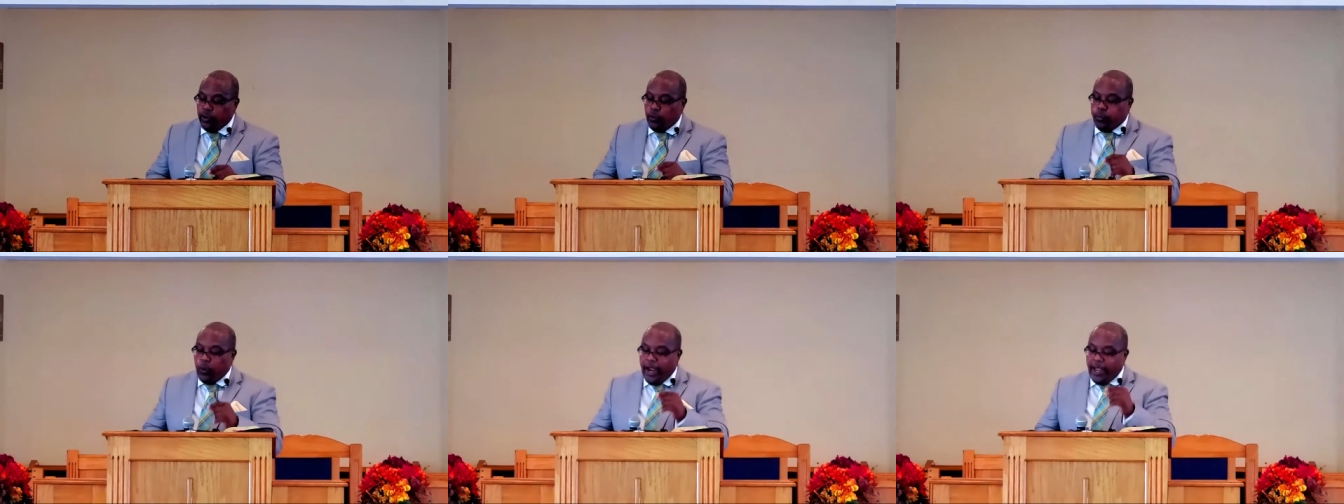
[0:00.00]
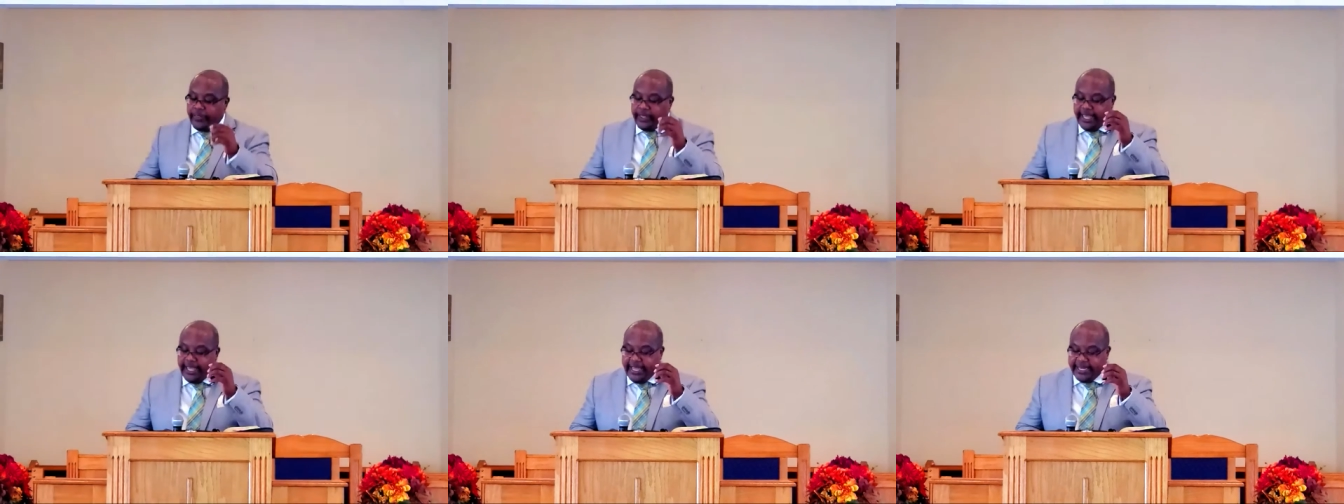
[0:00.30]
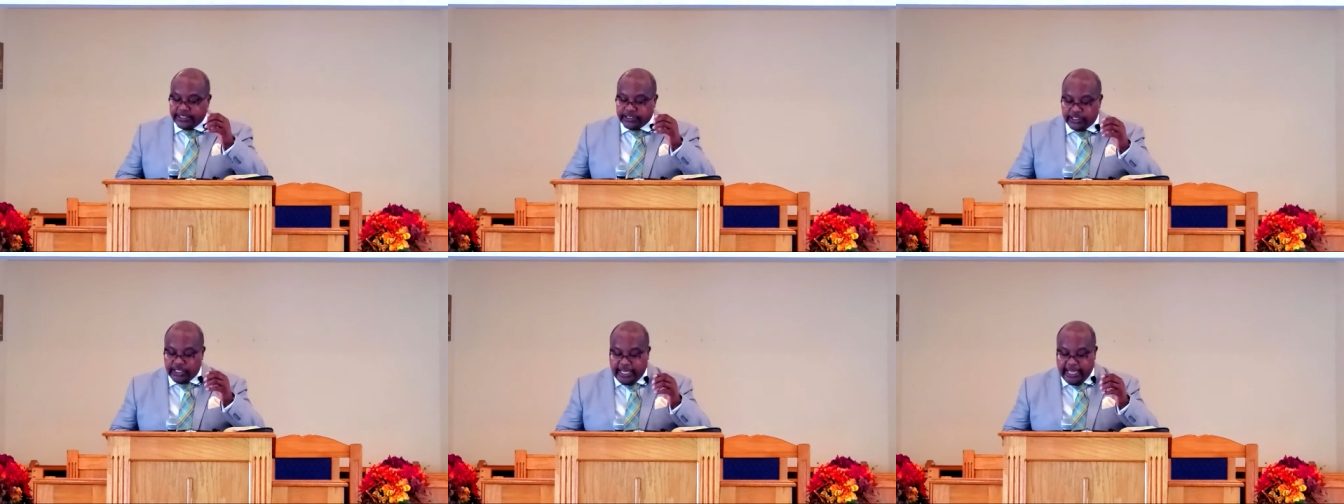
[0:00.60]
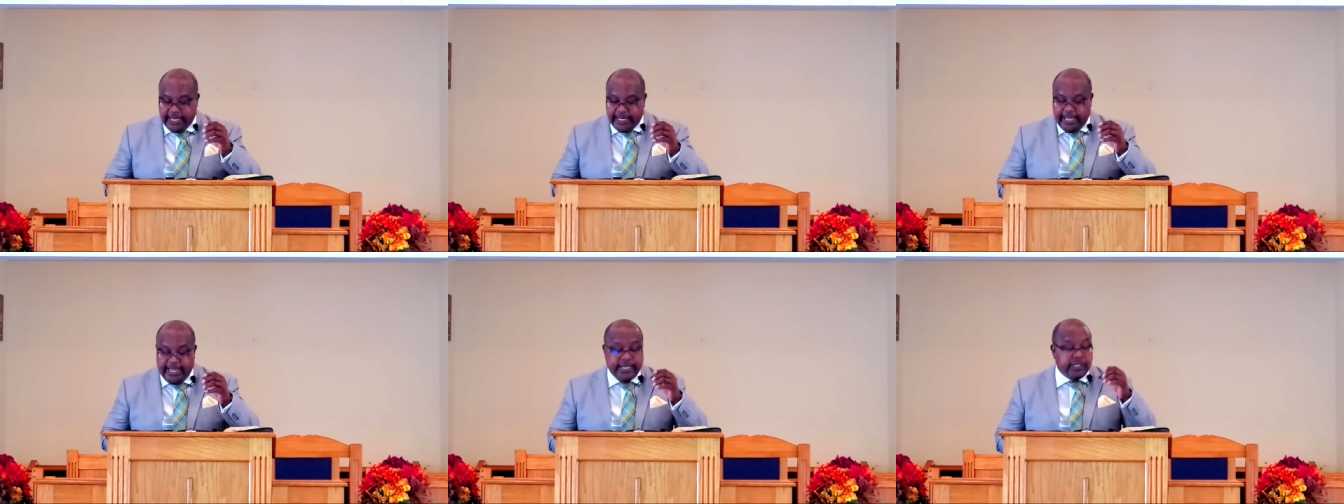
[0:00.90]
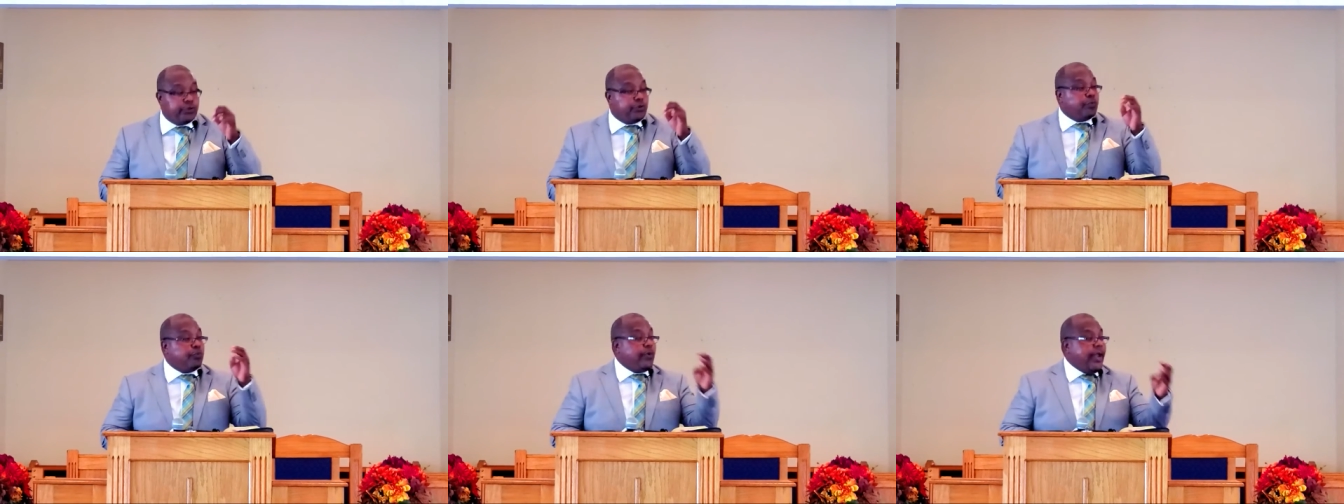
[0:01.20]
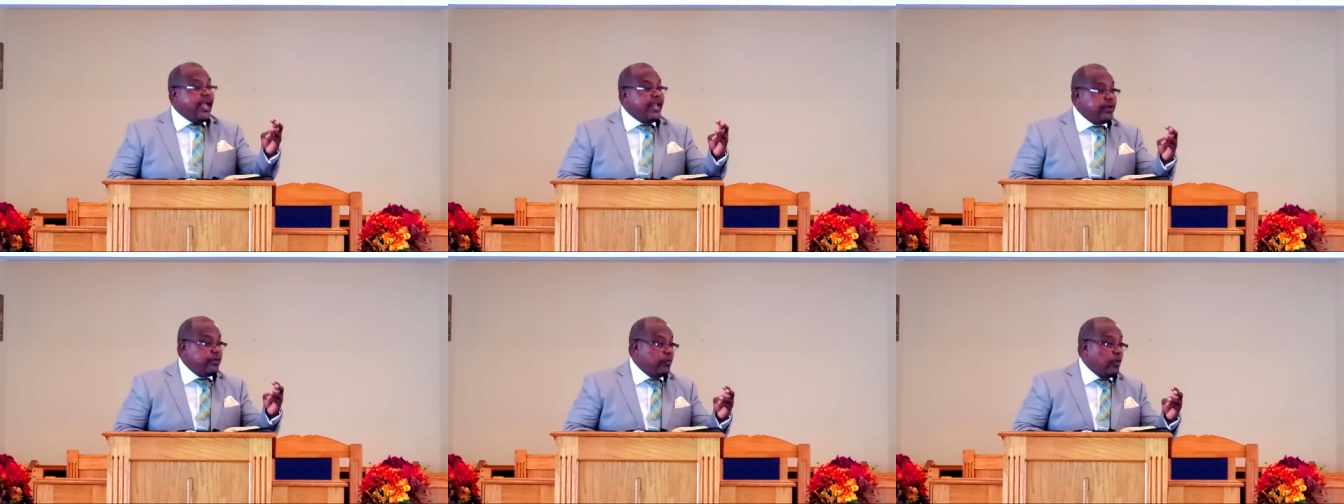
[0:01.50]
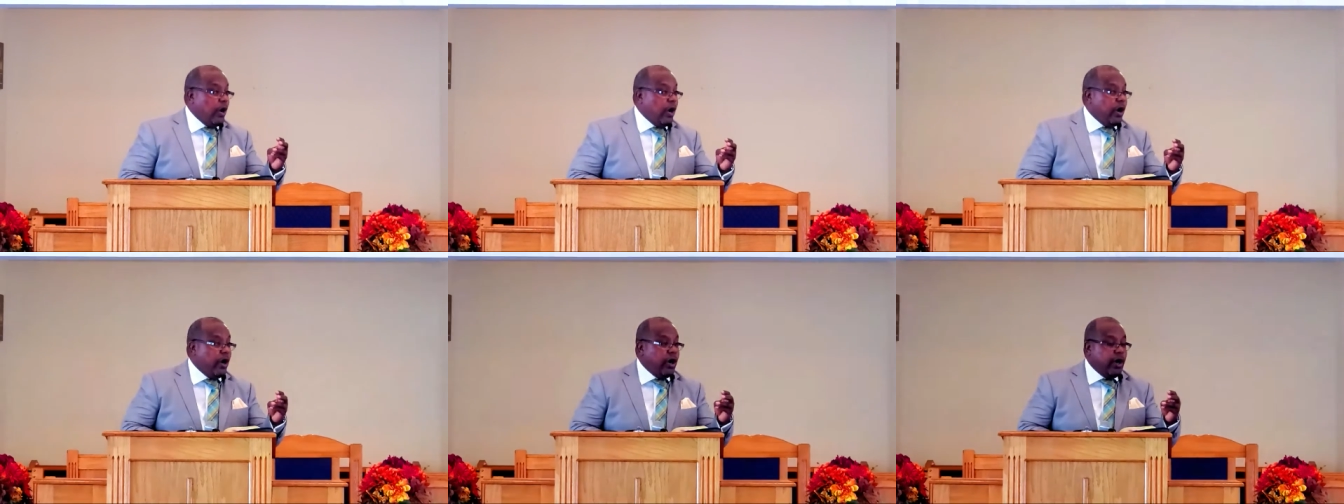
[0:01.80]
whether it's in his written
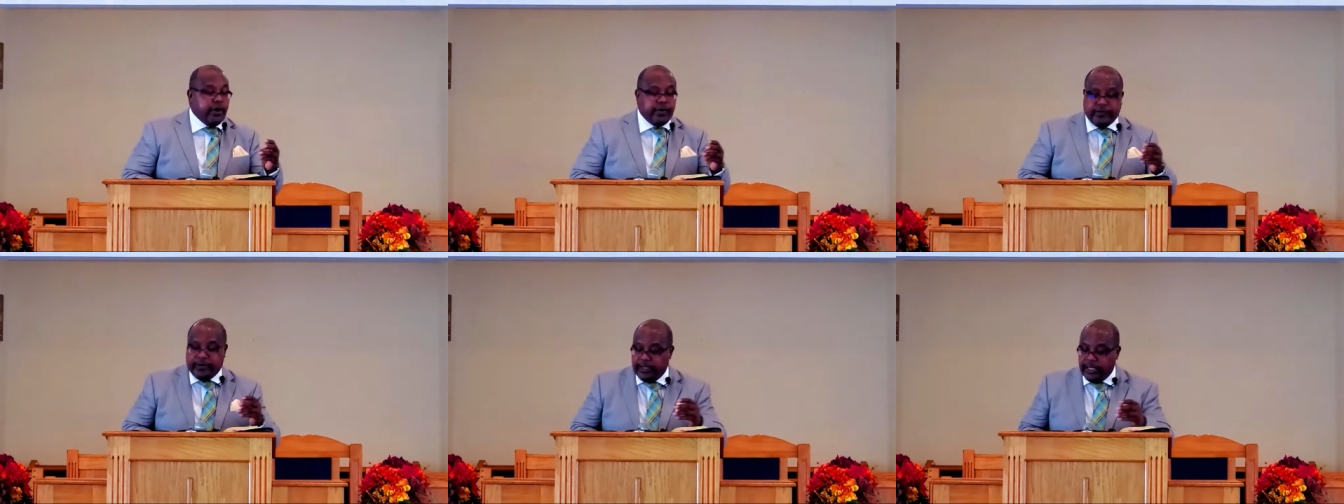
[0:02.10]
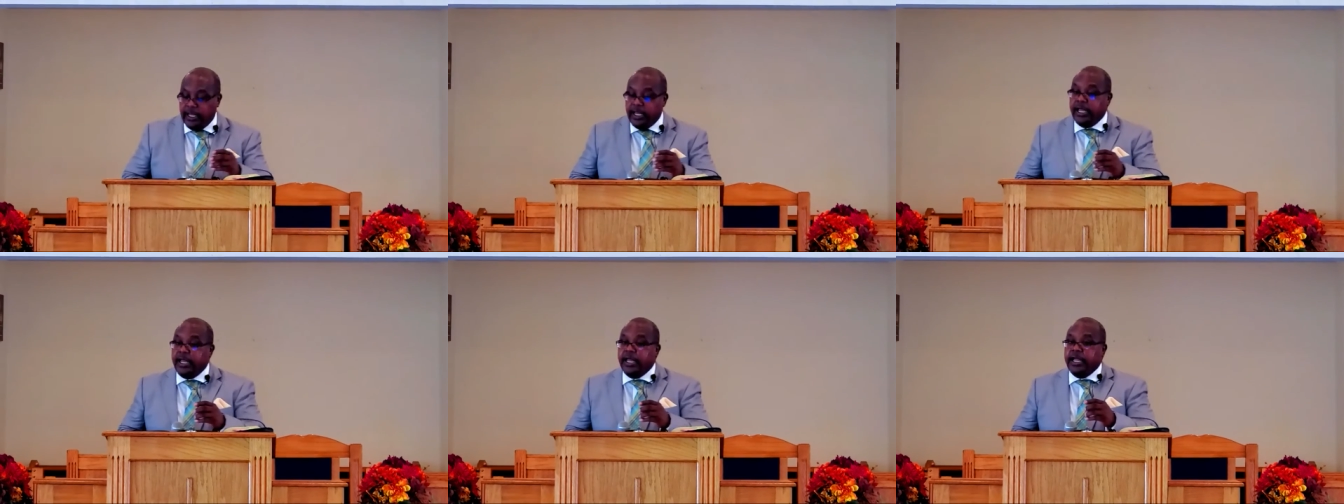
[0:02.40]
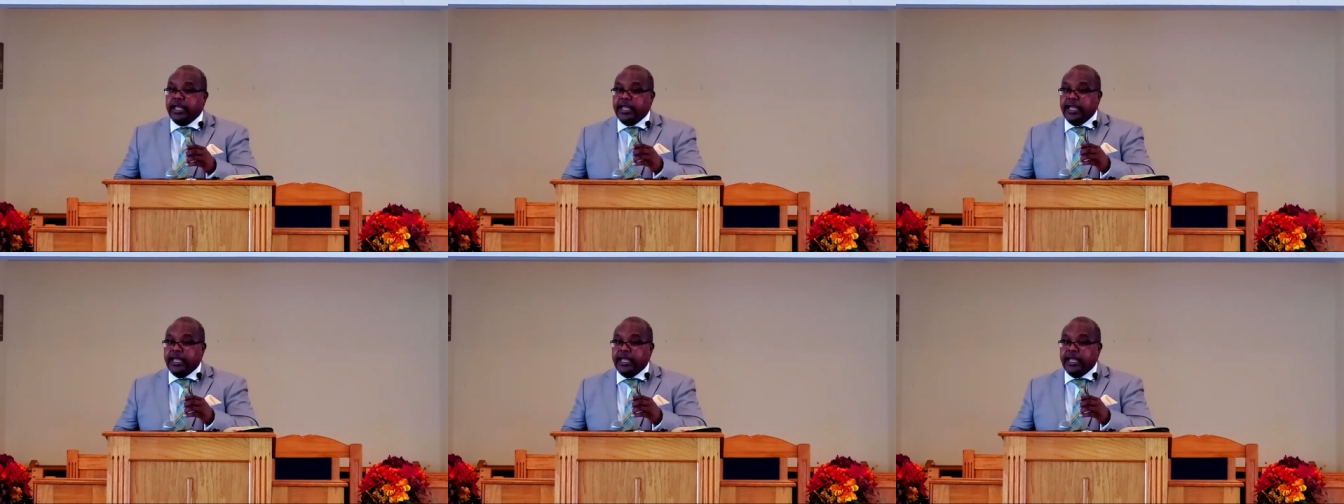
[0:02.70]
word,